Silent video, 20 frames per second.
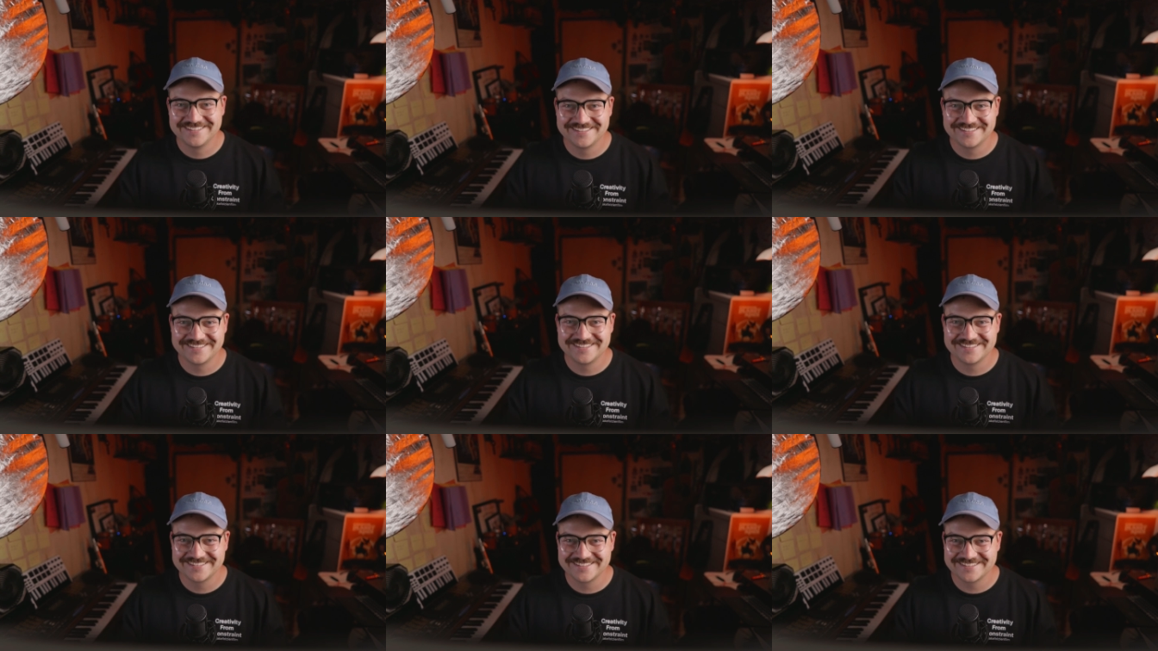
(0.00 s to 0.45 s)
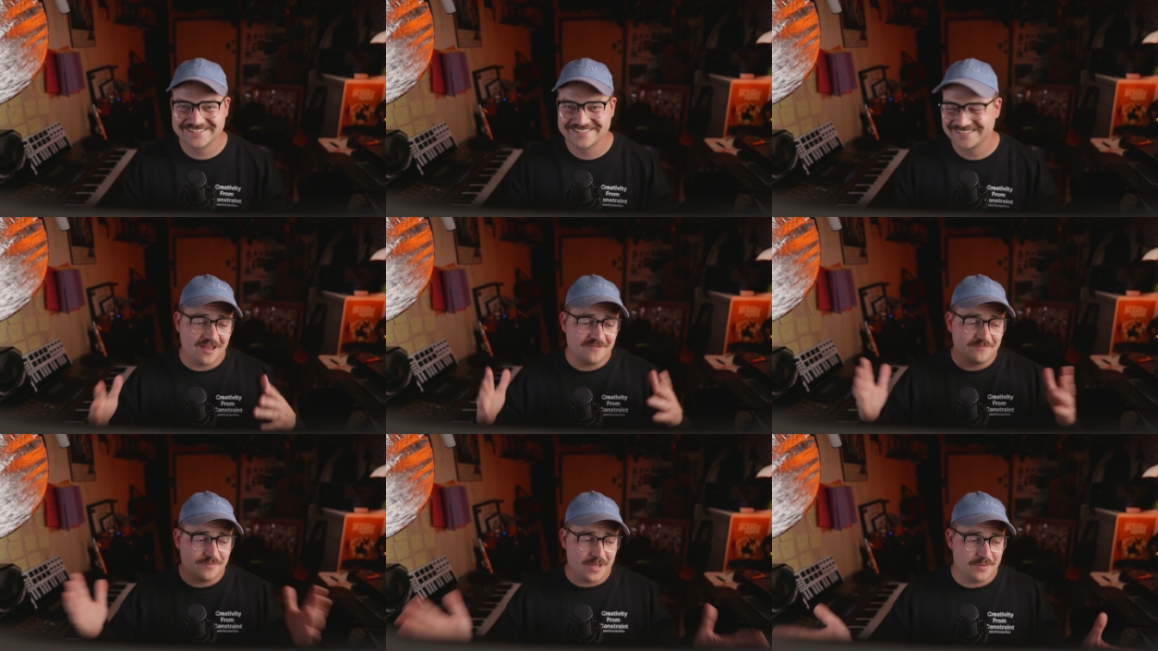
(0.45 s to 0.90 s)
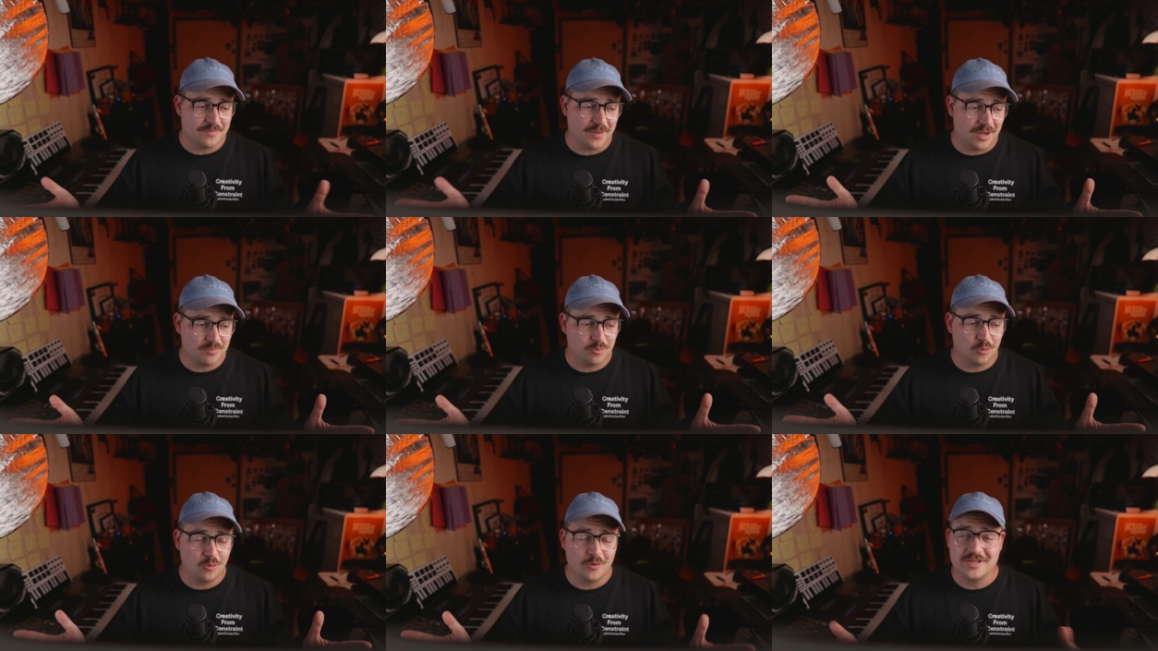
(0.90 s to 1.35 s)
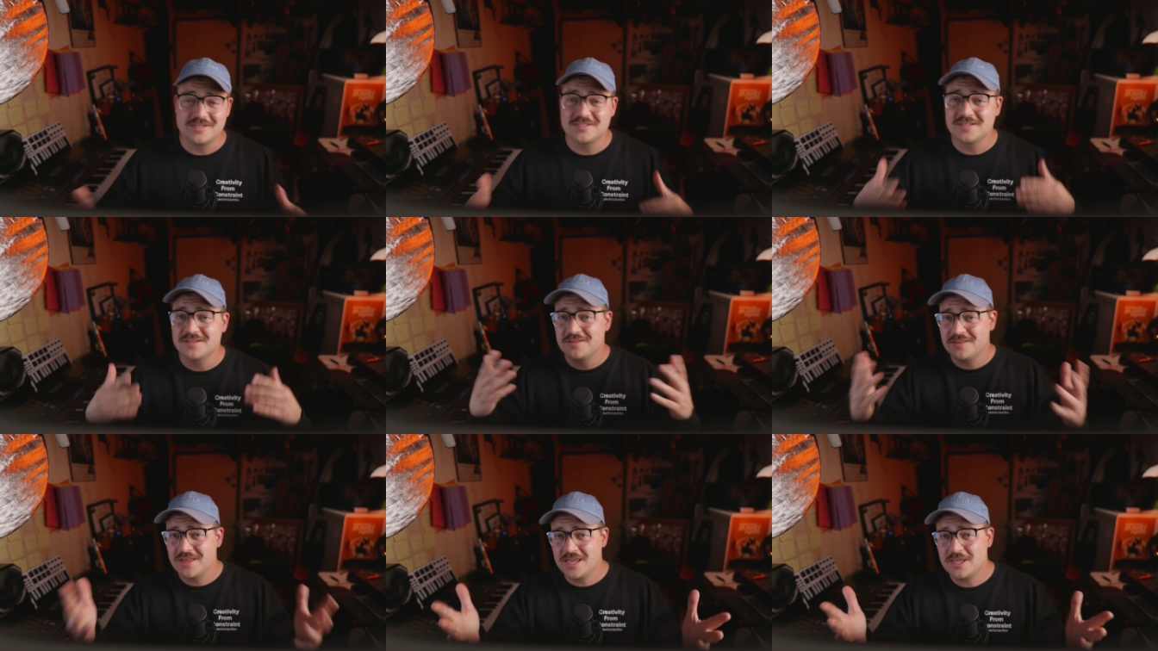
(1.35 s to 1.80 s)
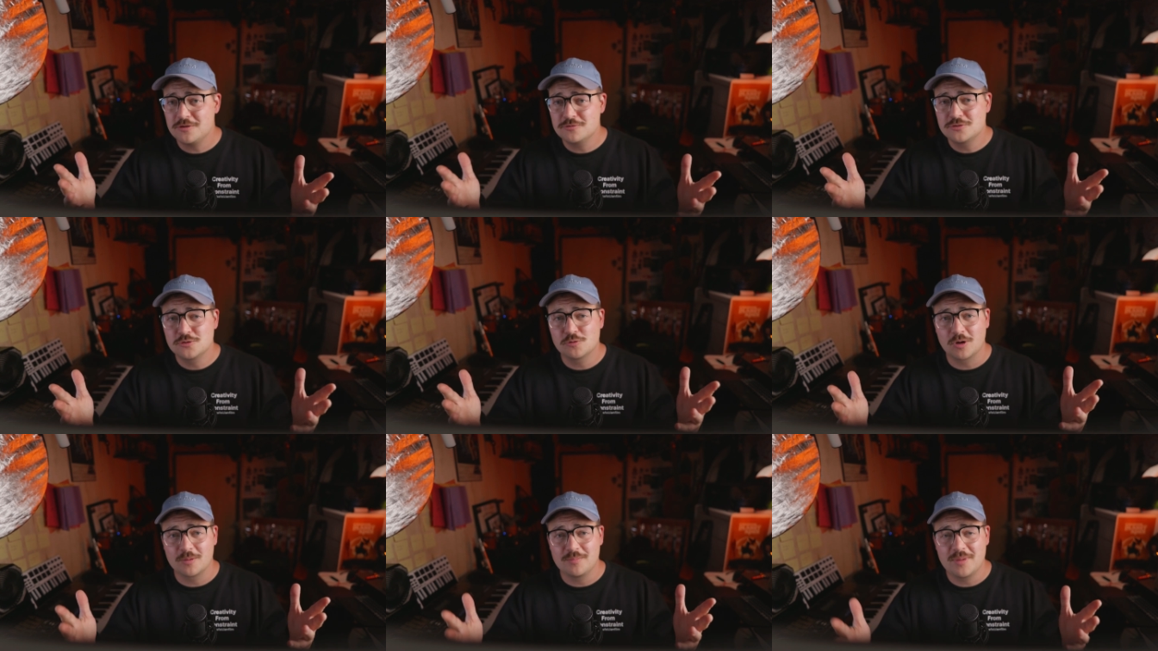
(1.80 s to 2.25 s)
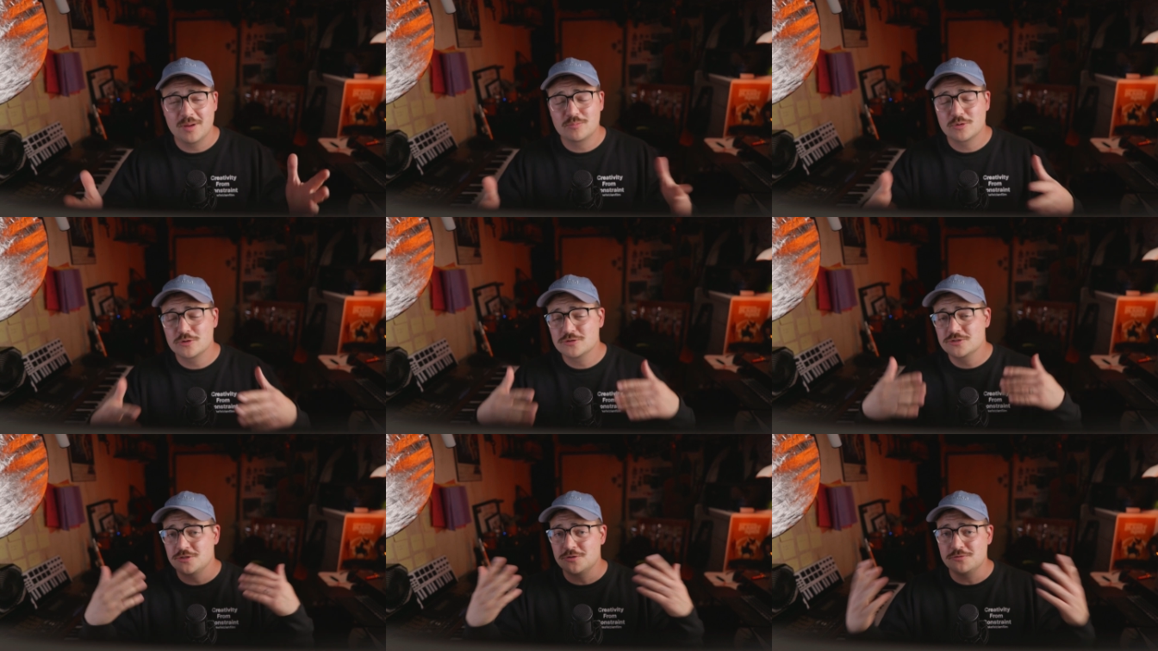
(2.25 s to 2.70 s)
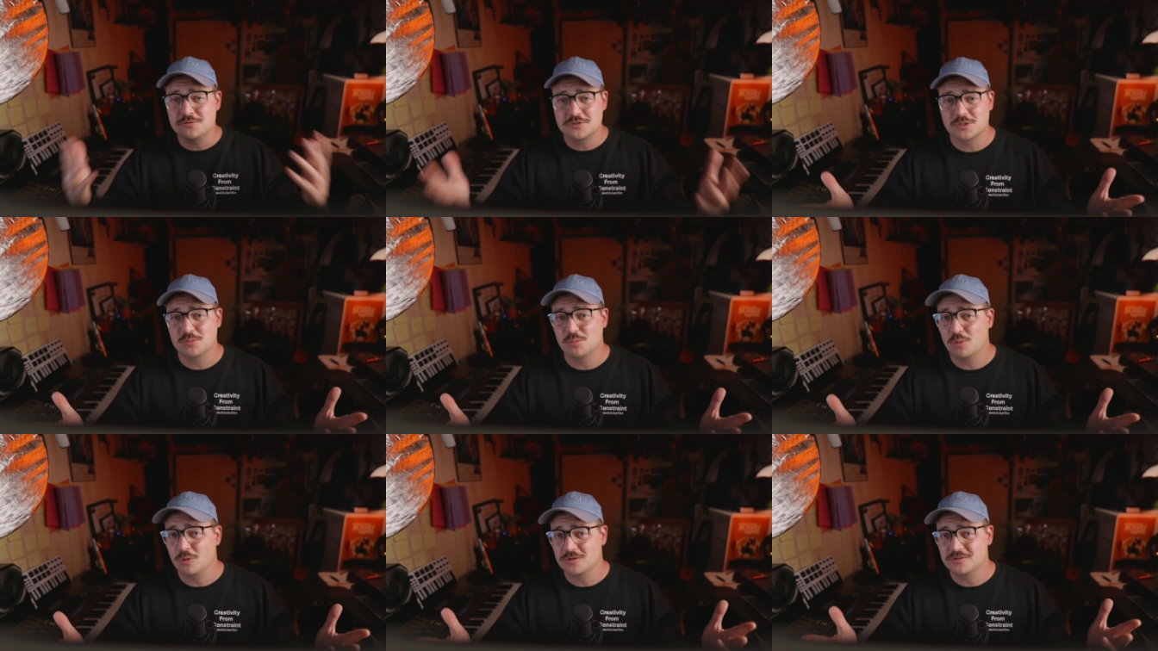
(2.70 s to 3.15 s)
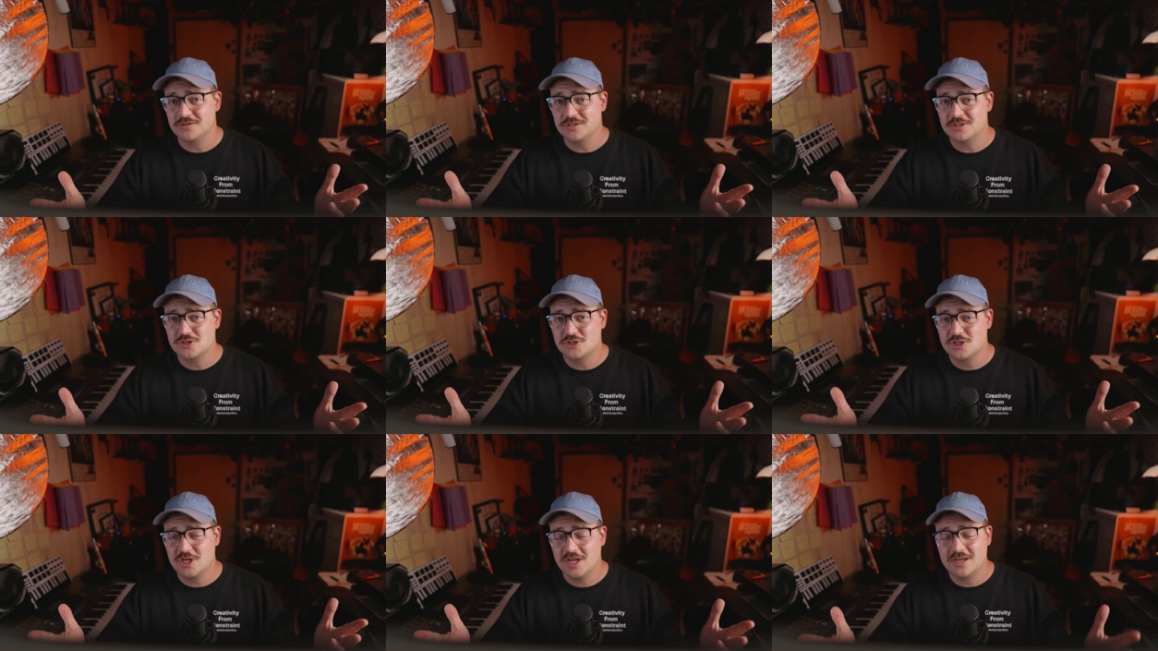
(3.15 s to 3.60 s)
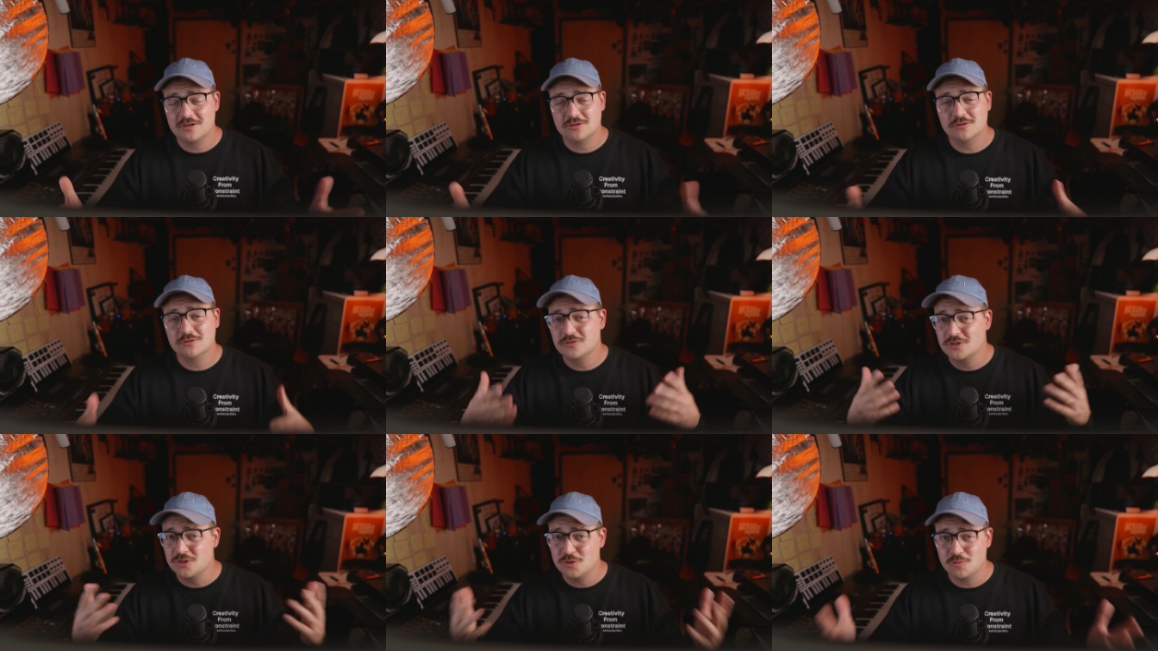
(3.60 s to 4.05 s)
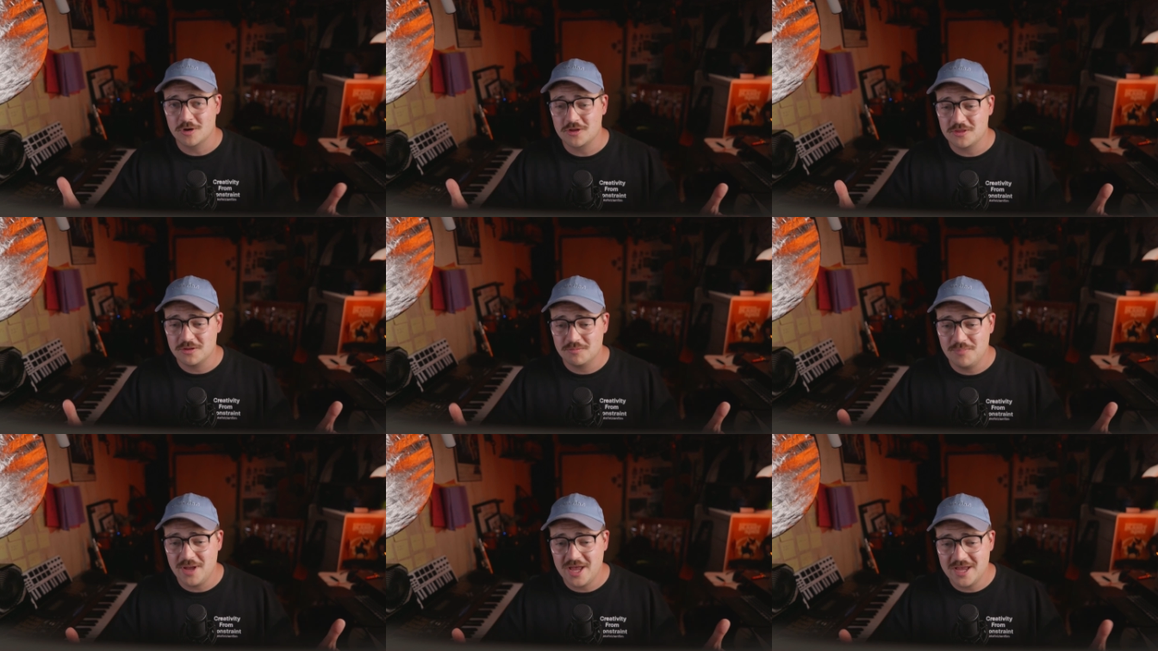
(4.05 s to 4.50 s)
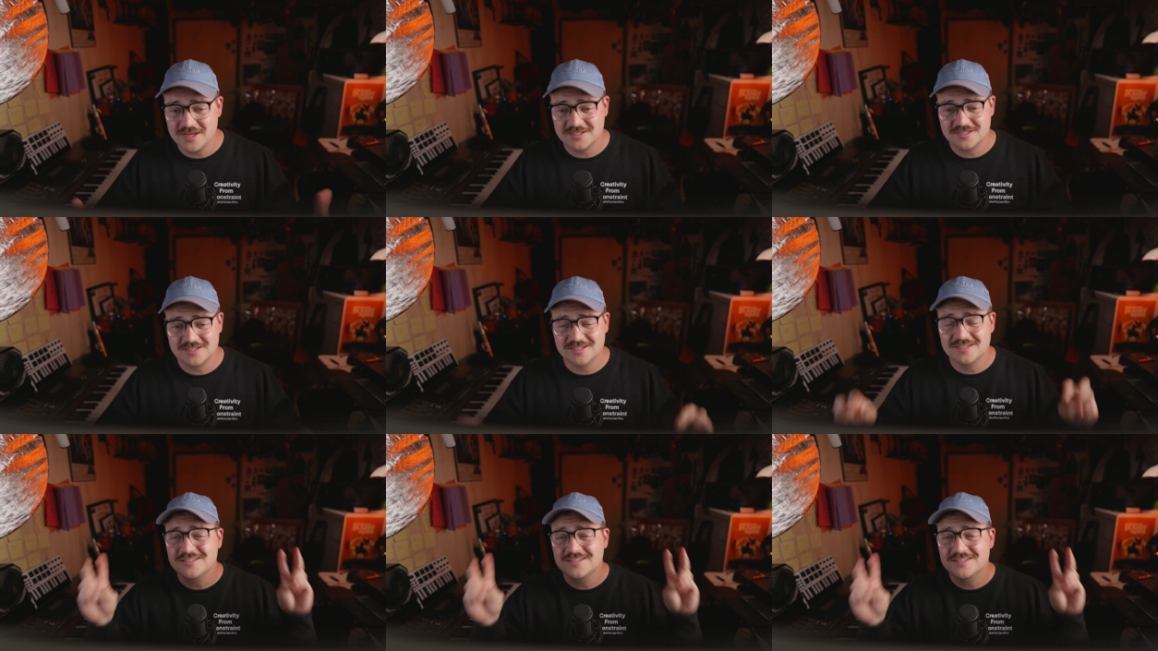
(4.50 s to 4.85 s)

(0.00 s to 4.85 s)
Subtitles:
But guys, I've made my point. Thank you to our members who support this channel. You are the best.